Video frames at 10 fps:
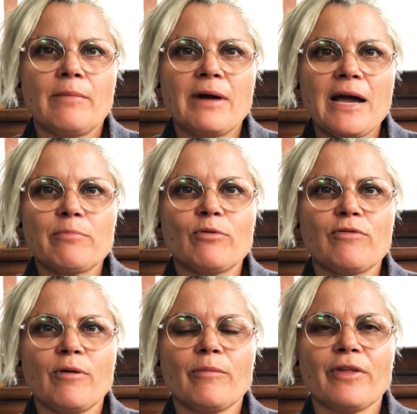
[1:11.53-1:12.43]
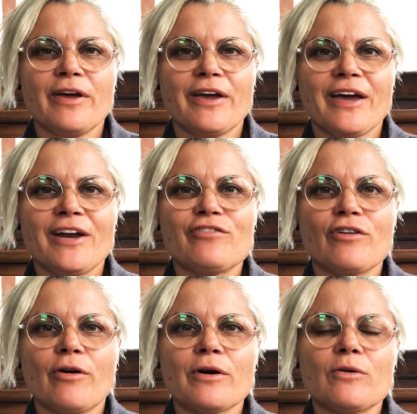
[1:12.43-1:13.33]
April from the Energy
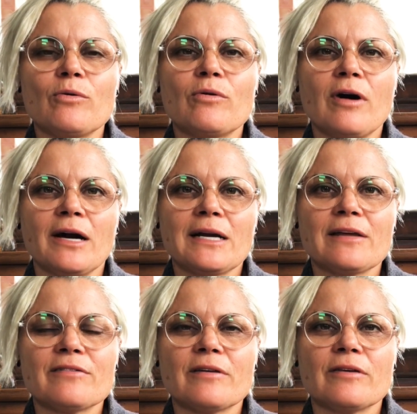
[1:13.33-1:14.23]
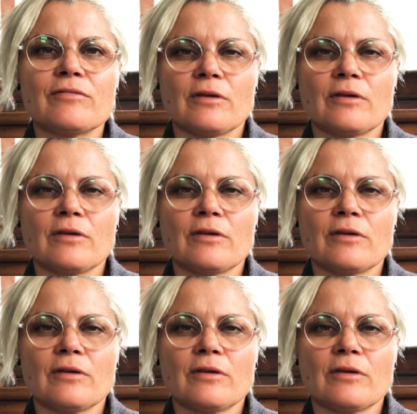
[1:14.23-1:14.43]
Oracle kindly says,